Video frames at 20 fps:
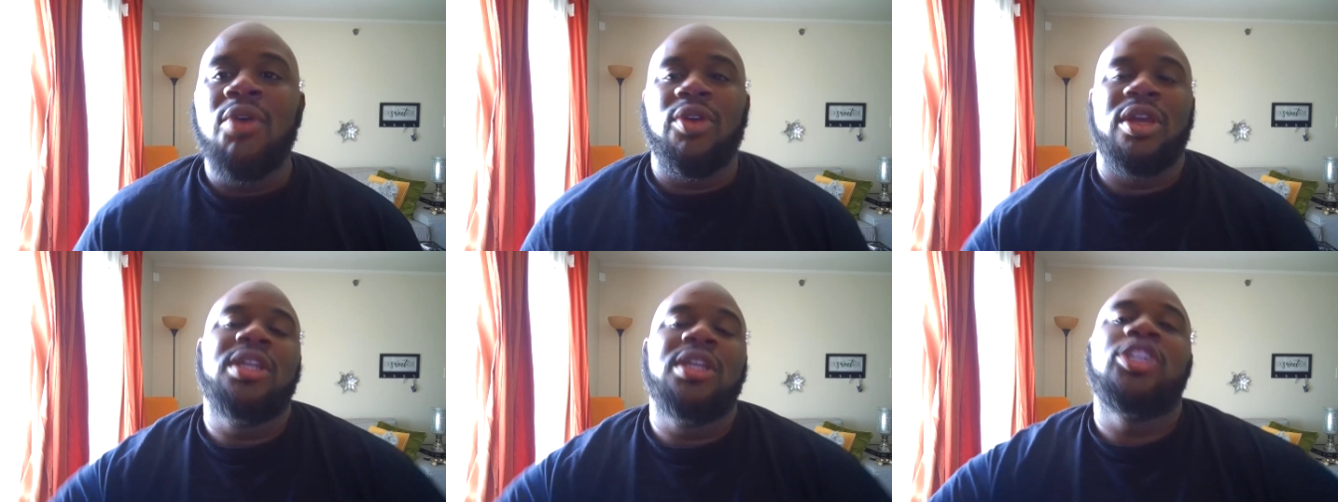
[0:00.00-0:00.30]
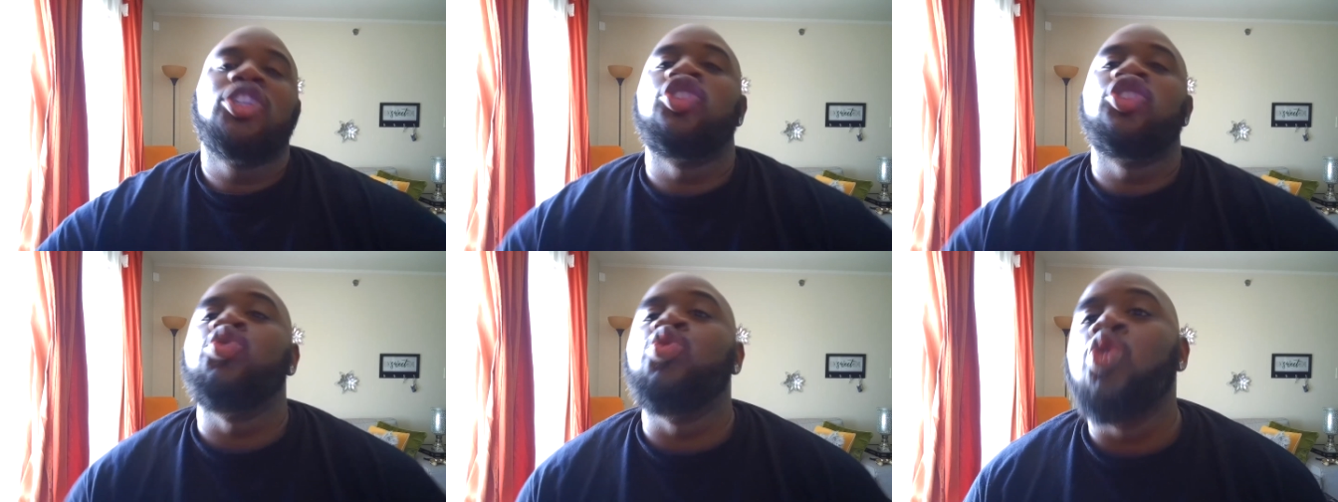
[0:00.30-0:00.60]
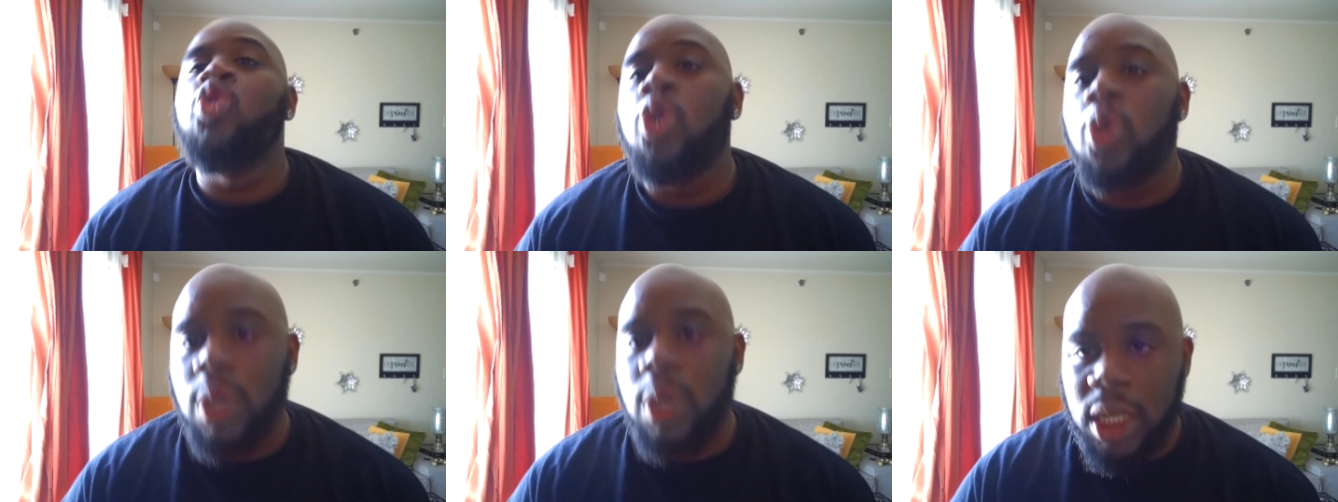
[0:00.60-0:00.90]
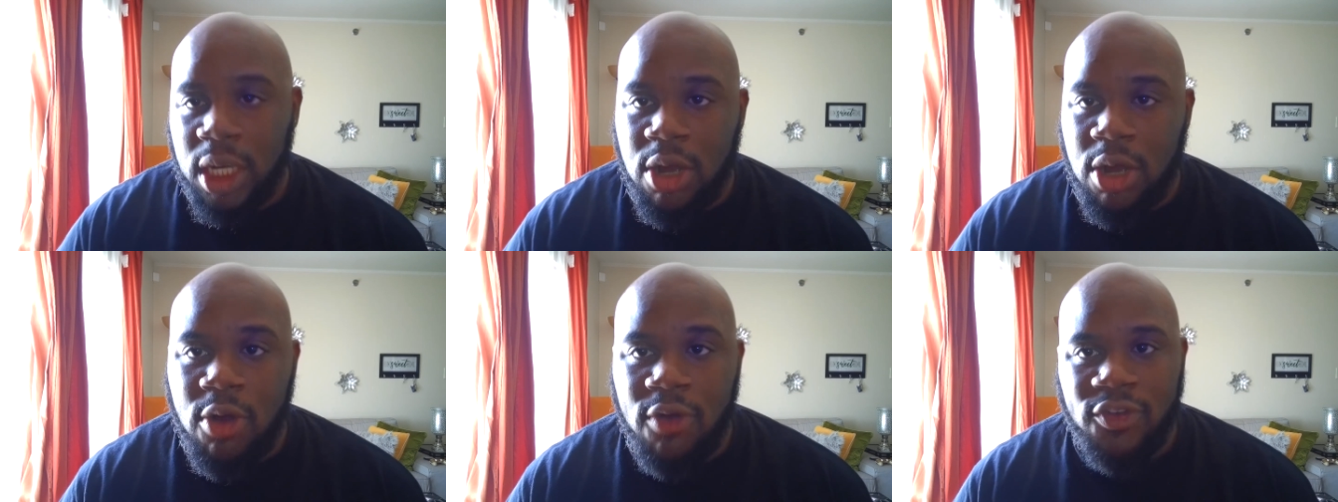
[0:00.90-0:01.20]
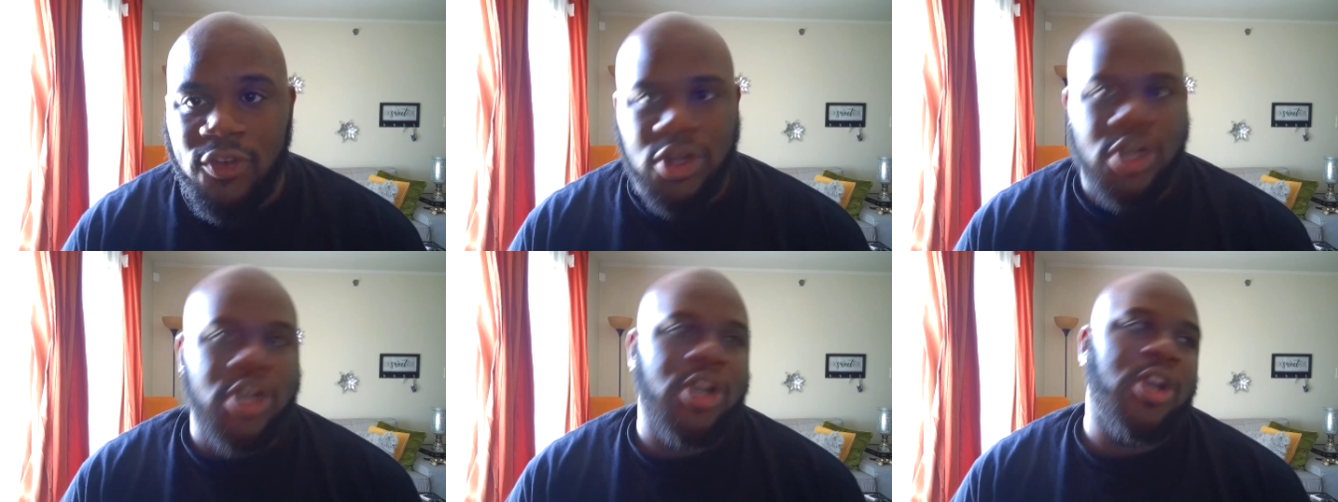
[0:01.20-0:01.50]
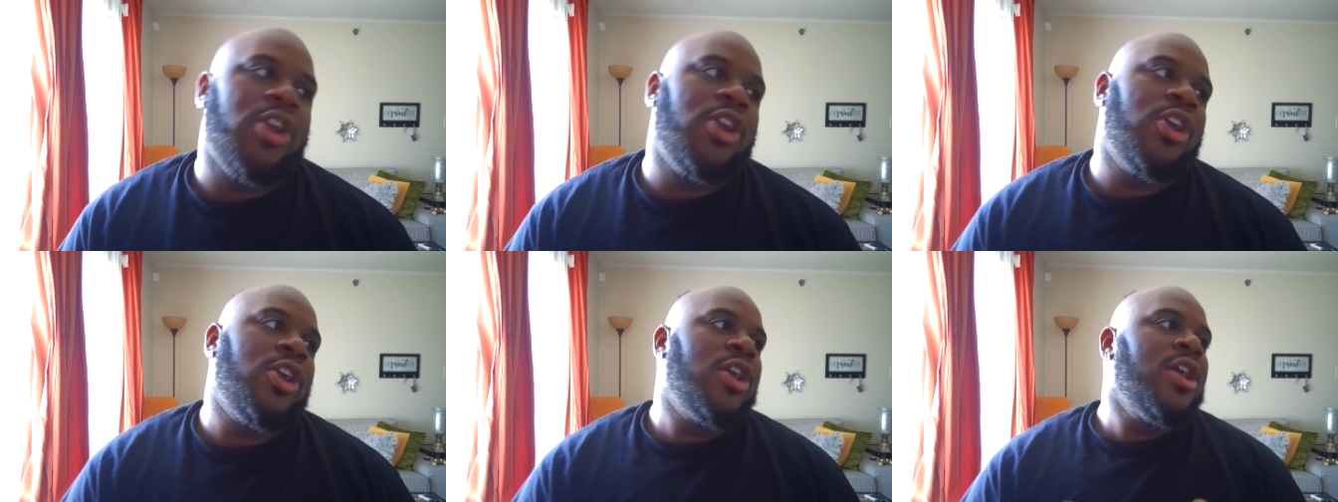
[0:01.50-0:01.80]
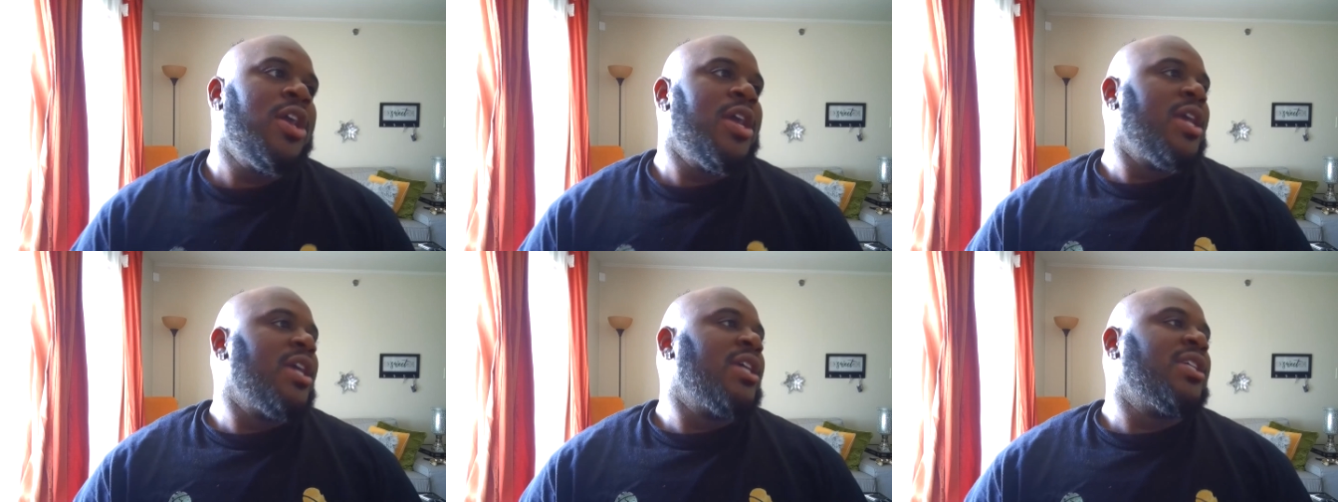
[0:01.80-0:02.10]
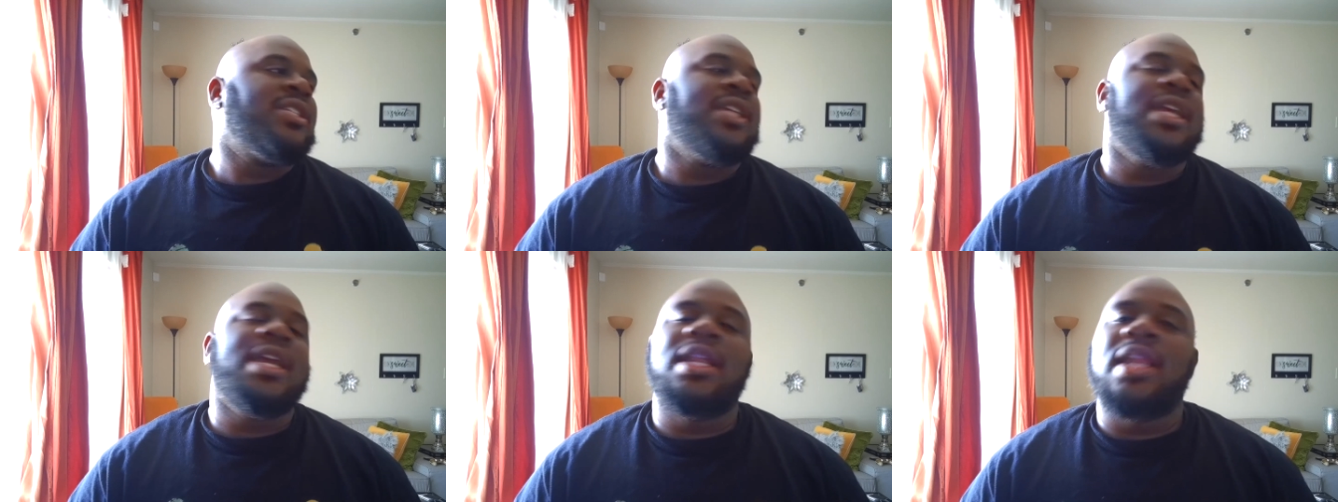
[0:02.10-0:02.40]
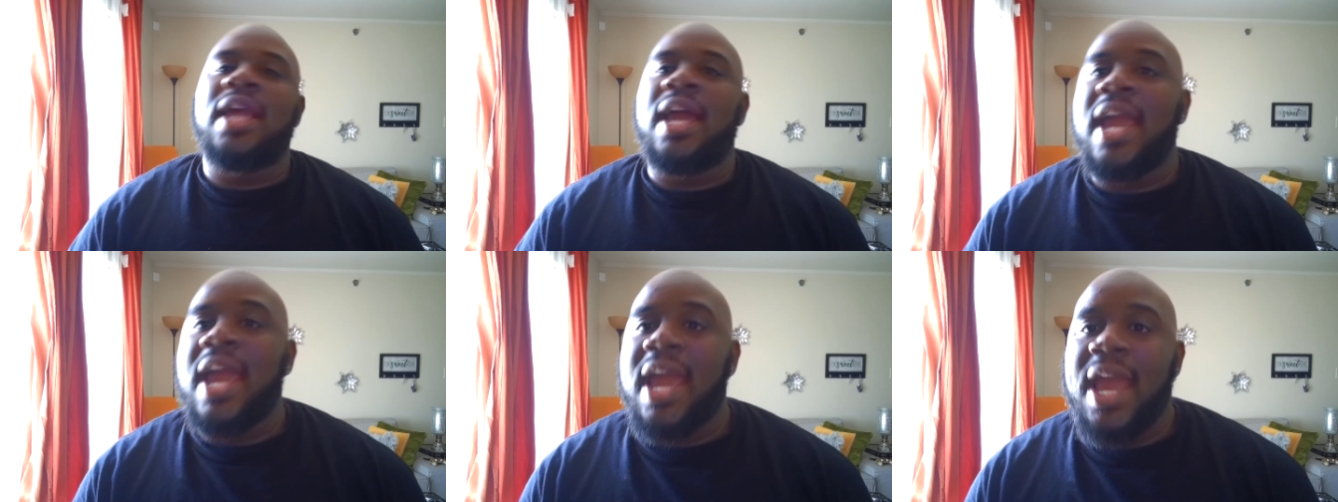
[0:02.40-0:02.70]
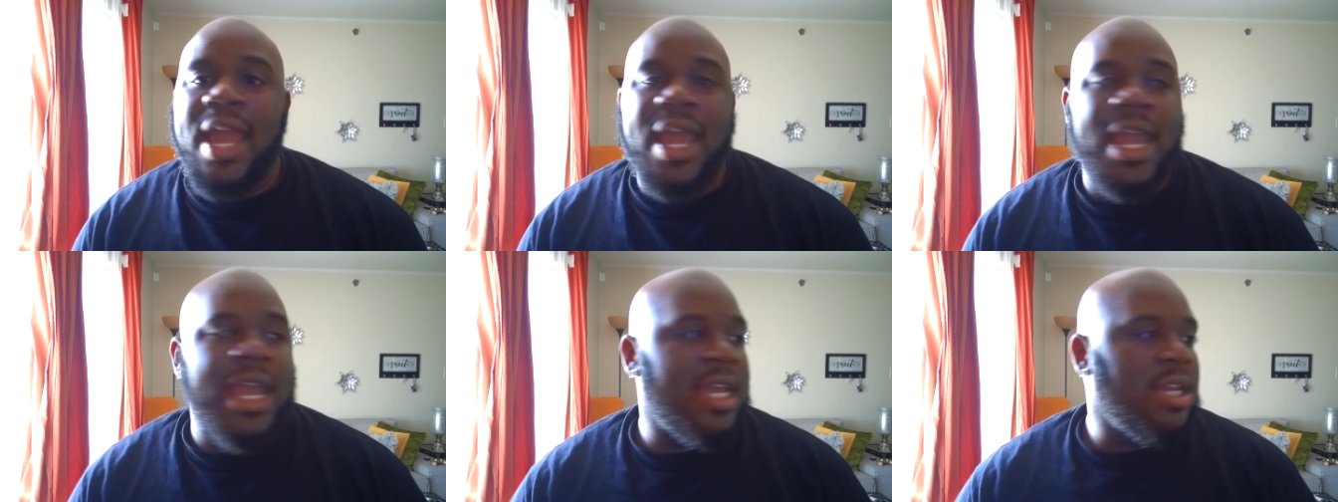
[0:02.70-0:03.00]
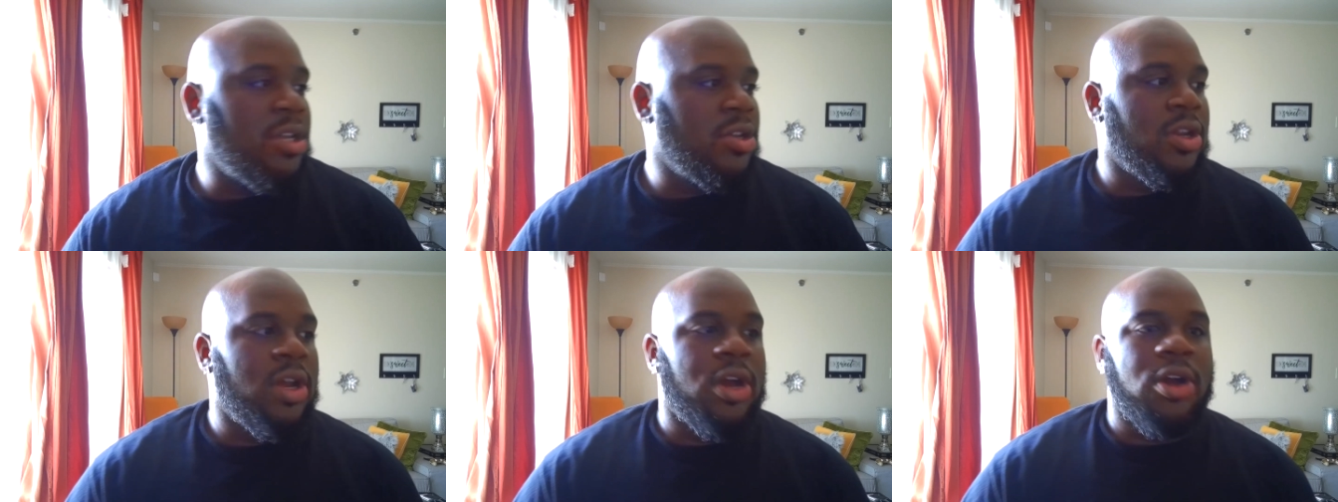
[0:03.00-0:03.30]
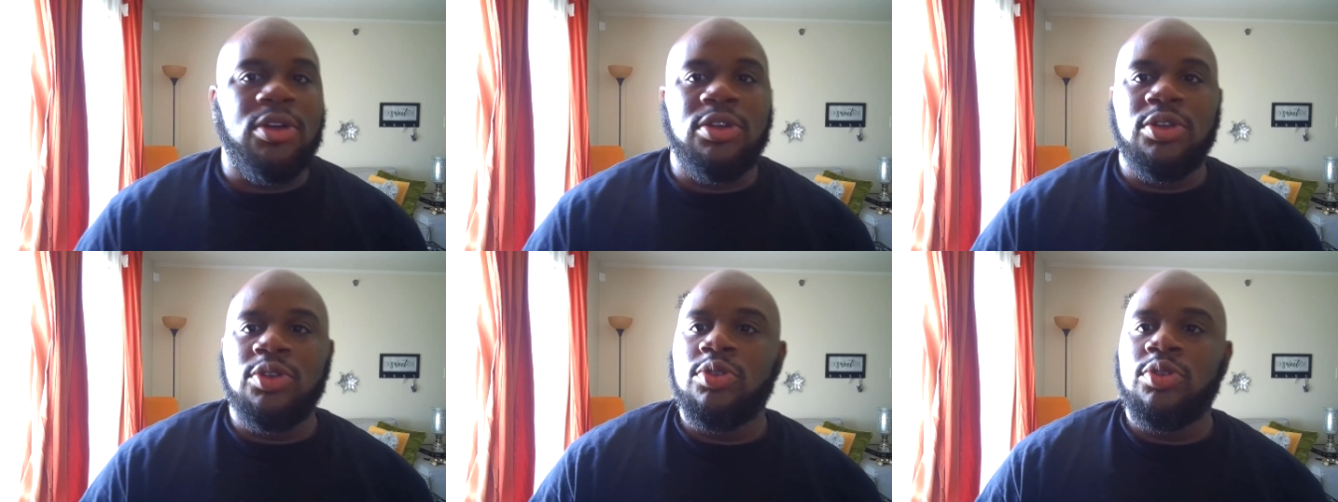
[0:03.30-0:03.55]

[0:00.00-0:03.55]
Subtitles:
where he's swooning over her, saying, like, hey, you know,